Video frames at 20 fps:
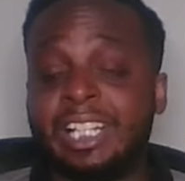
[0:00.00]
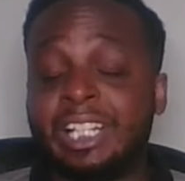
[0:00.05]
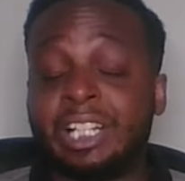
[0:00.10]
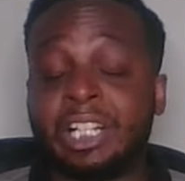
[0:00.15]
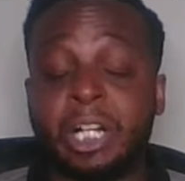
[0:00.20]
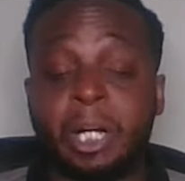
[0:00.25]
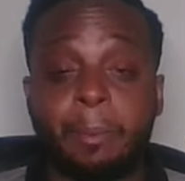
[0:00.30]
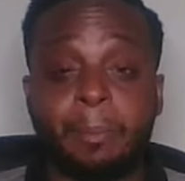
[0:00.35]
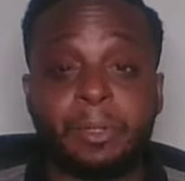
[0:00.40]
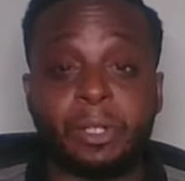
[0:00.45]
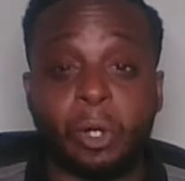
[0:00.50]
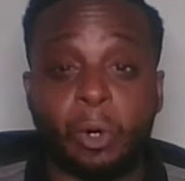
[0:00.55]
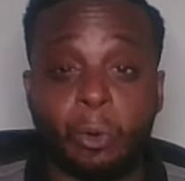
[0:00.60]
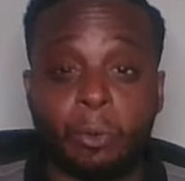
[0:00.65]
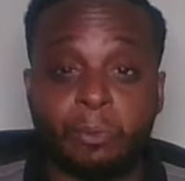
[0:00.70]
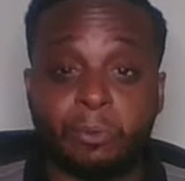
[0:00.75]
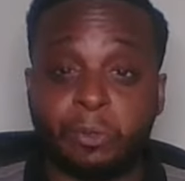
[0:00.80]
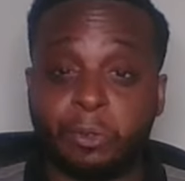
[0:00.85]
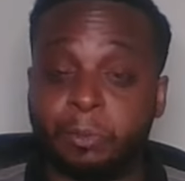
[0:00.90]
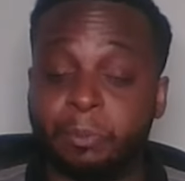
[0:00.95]
Coming
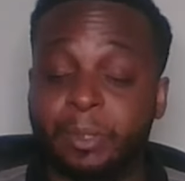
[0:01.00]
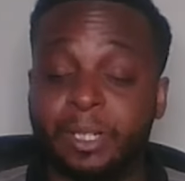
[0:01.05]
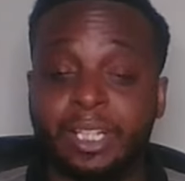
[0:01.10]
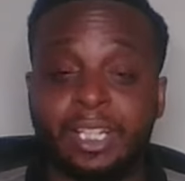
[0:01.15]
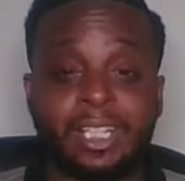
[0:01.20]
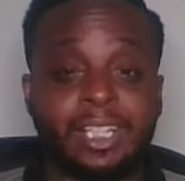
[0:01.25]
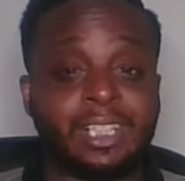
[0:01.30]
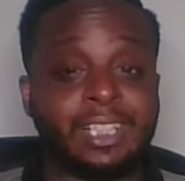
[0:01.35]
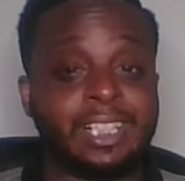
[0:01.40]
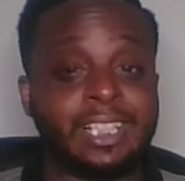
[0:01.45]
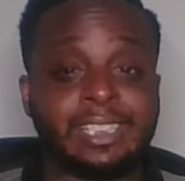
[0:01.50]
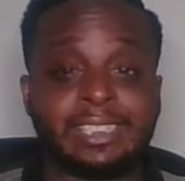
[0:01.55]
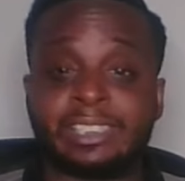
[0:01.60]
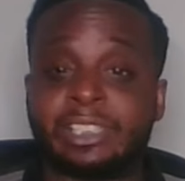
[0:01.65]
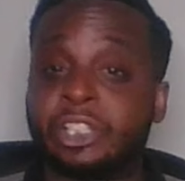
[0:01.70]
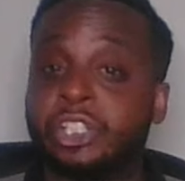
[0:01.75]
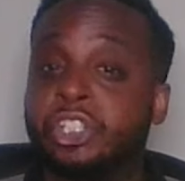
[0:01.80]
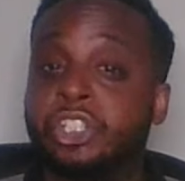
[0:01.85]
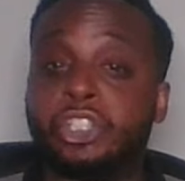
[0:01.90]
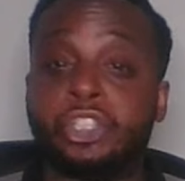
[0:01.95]
over, man, is
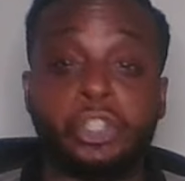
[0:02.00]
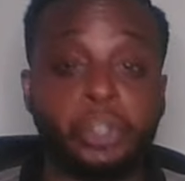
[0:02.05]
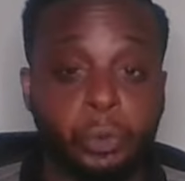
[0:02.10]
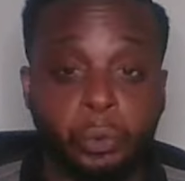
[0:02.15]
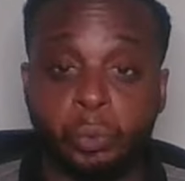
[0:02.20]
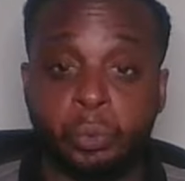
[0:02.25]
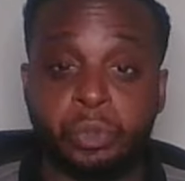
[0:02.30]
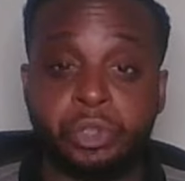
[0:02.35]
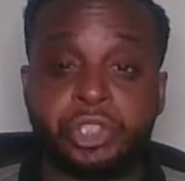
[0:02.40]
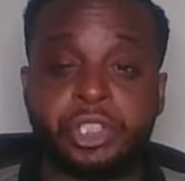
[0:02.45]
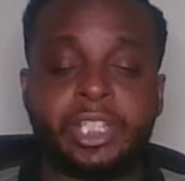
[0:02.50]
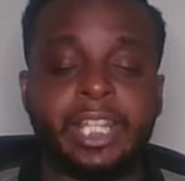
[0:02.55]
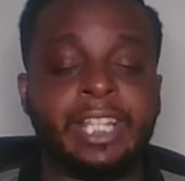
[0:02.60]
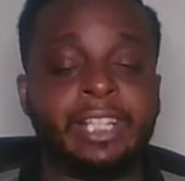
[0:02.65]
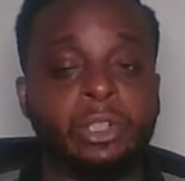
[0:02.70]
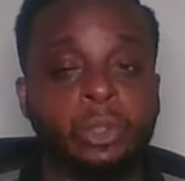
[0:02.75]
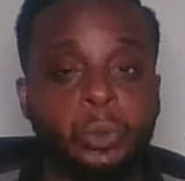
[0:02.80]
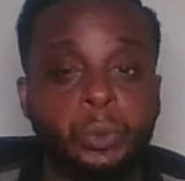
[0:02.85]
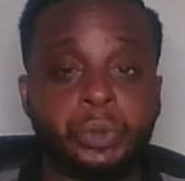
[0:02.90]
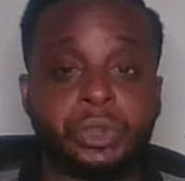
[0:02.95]
huge. They
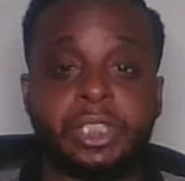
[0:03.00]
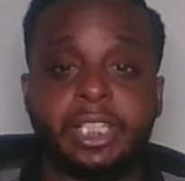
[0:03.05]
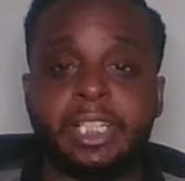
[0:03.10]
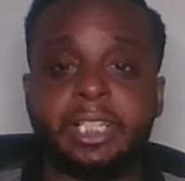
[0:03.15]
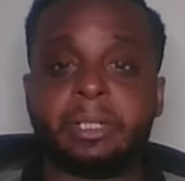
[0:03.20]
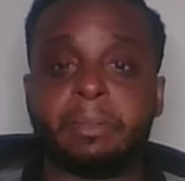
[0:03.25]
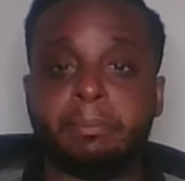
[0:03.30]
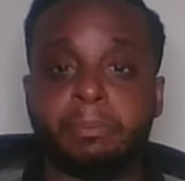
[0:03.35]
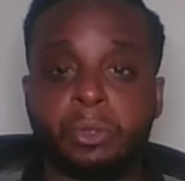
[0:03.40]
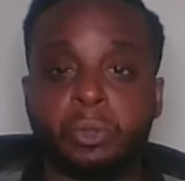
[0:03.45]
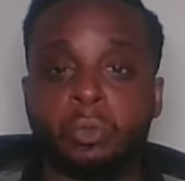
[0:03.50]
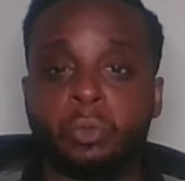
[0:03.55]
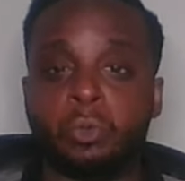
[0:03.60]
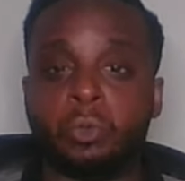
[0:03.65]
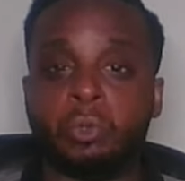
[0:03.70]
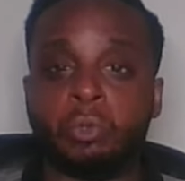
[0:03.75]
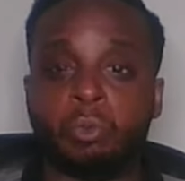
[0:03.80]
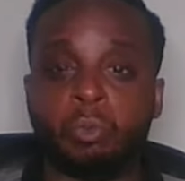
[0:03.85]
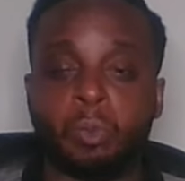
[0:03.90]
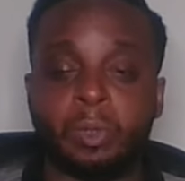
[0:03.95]
lose Nika Mule,
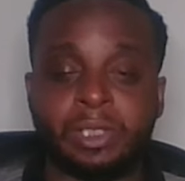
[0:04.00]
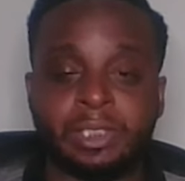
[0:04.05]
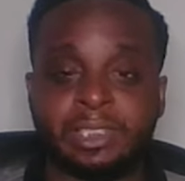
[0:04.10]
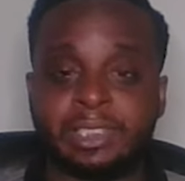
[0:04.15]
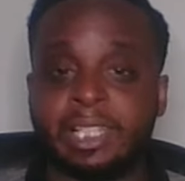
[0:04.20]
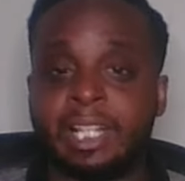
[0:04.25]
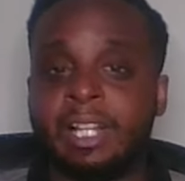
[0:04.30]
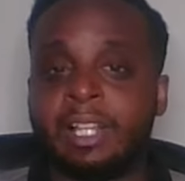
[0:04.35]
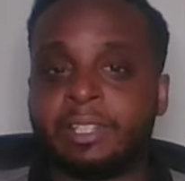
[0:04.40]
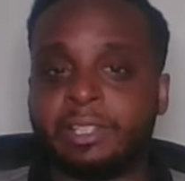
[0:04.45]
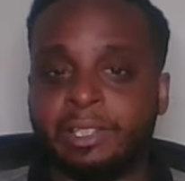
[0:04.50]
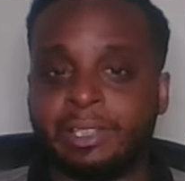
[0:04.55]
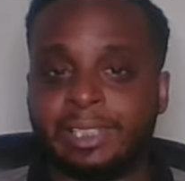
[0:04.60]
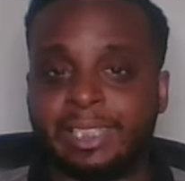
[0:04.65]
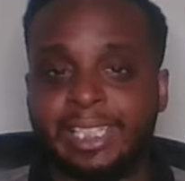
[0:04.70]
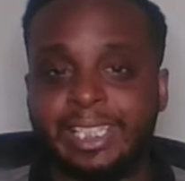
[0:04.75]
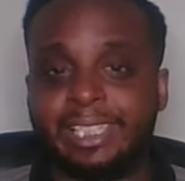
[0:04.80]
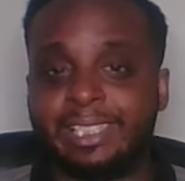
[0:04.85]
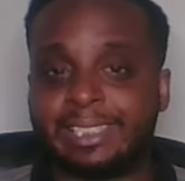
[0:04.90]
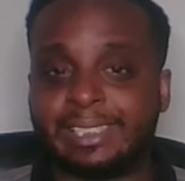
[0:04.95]
who was the
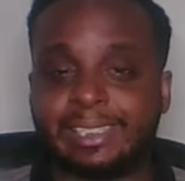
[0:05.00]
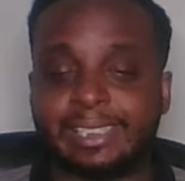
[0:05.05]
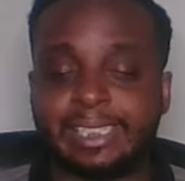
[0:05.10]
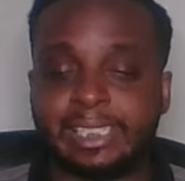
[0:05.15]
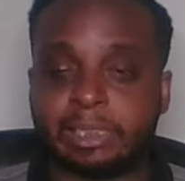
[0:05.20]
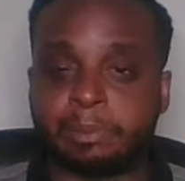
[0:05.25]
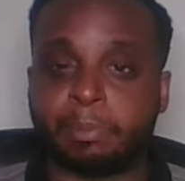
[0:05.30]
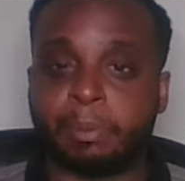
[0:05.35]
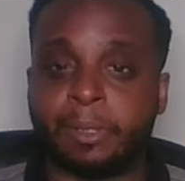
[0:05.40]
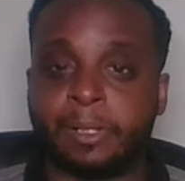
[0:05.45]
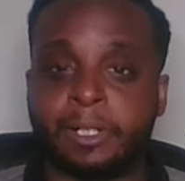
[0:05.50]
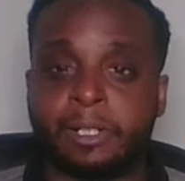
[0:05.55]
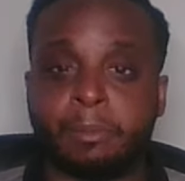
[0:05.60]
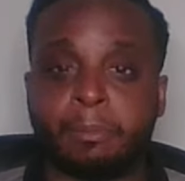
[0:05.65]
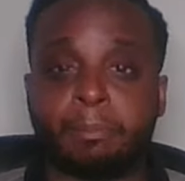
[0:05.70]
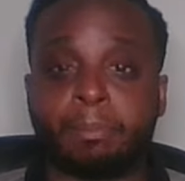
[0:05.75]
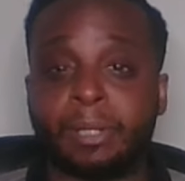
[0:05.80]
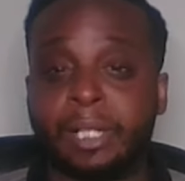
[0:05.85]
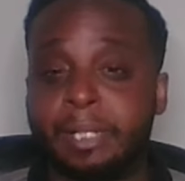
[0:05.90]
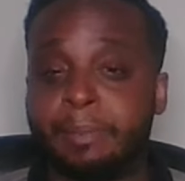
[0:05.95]
lead assist
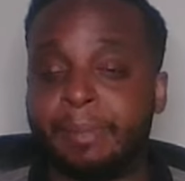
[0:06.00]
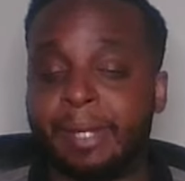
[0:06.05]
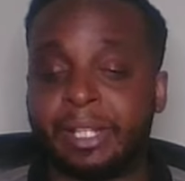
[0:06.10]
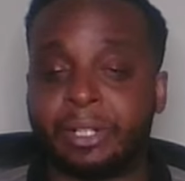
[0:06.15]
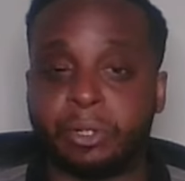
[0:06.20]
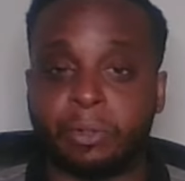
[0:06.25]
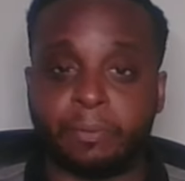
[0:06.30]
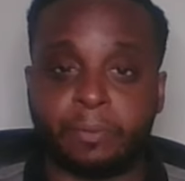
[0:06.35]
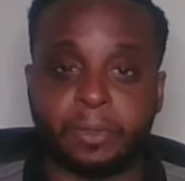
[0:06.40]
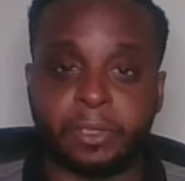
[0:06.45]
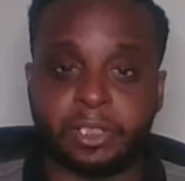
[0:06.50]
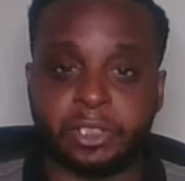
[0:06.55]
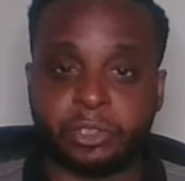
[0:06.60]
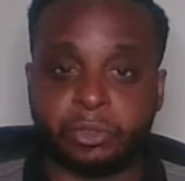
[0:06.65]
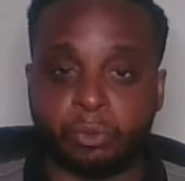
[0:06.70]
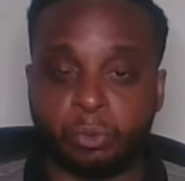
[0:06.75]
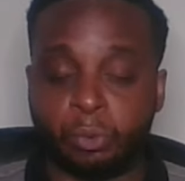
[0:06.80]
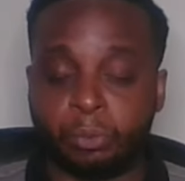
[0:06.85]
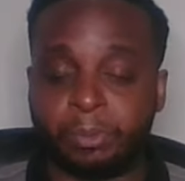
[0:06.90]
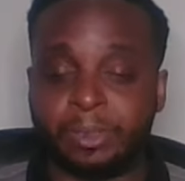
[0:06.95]
playmaker for this
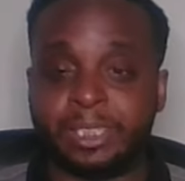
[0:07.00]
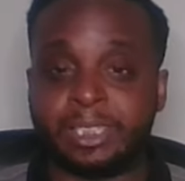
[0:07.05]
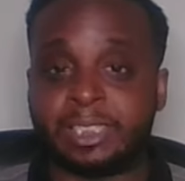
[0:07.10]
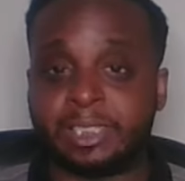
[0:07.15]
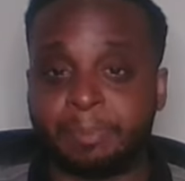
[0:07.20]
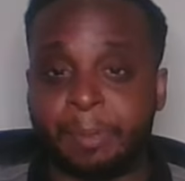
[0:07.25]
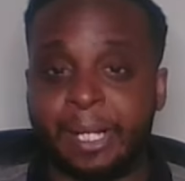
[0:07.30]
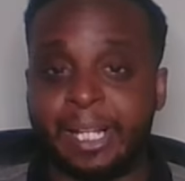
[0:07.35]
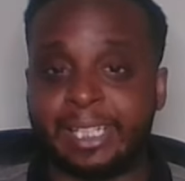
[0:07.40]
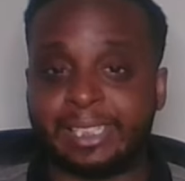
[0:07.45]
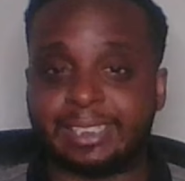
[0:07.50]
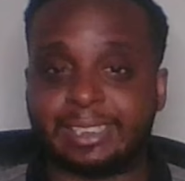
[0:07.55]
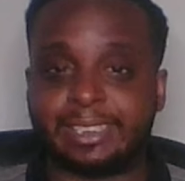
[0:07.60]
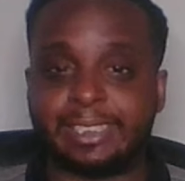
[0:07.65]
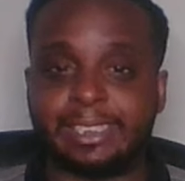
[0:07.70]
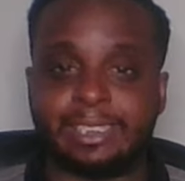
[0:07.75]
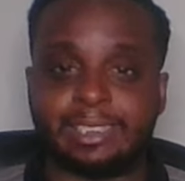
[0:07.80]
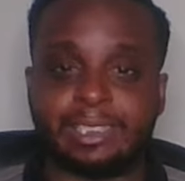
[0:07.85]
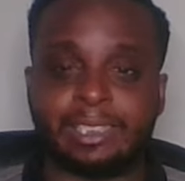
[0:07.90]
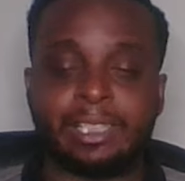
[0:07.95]
group this past
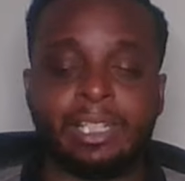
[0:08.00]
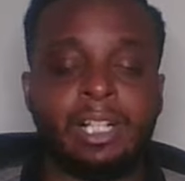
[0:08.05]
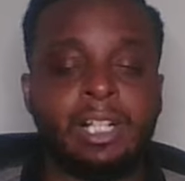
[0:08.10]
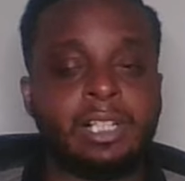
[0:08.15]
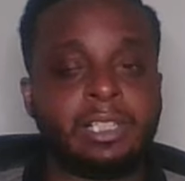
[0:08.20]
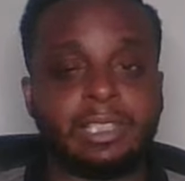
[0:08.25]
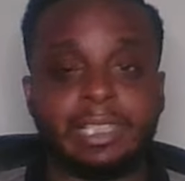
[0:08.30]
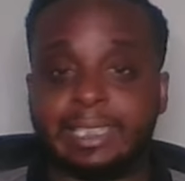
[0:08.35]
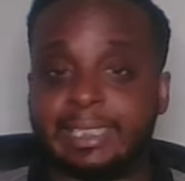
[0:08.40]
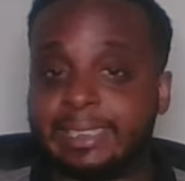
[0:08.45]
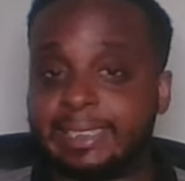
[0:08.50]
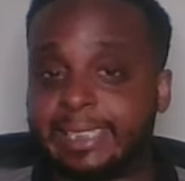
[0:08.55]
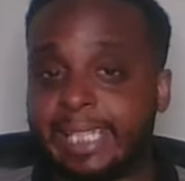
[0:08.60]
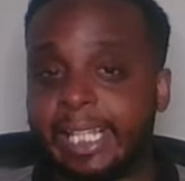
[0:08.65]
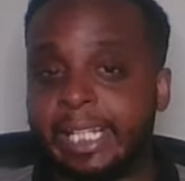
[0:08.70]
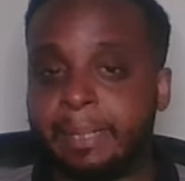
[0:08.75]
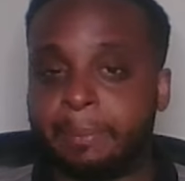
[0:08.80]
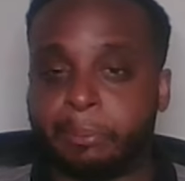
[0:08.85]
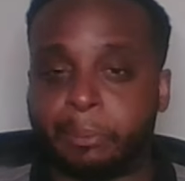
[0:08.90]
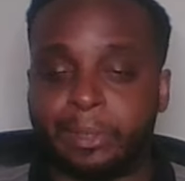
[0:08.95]
season. The
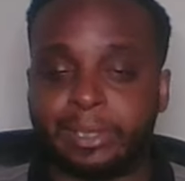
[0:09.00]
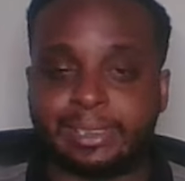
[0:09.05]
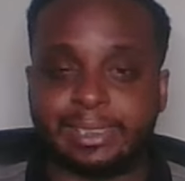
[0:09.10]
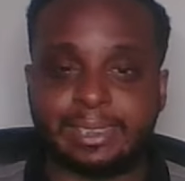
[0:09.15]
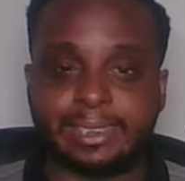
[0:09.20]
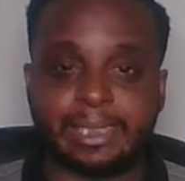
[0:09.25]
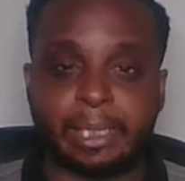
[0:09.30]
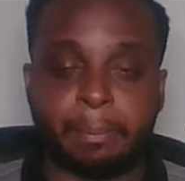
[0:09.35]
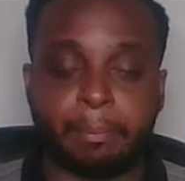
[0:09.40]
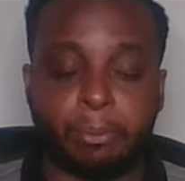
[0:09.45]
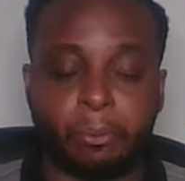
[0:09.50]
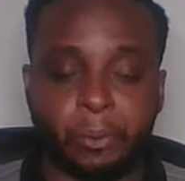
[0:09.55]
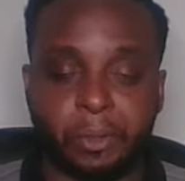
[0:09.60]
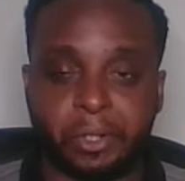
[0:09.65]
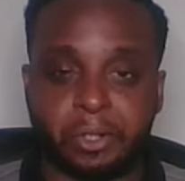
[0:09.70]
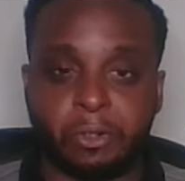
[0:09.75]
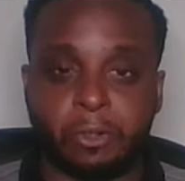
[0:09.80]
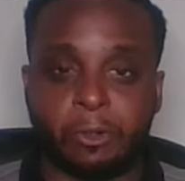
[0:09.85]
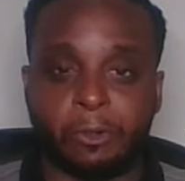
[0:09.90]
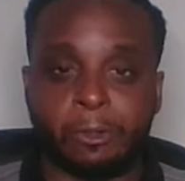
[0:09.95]
steady presence at point
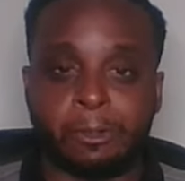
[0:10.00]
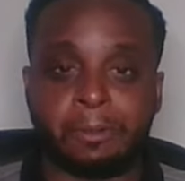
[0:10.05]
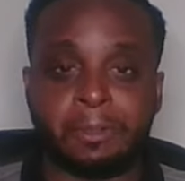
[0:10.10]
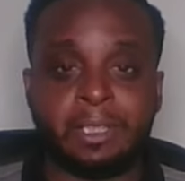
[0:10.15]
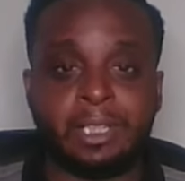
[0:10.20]
guard.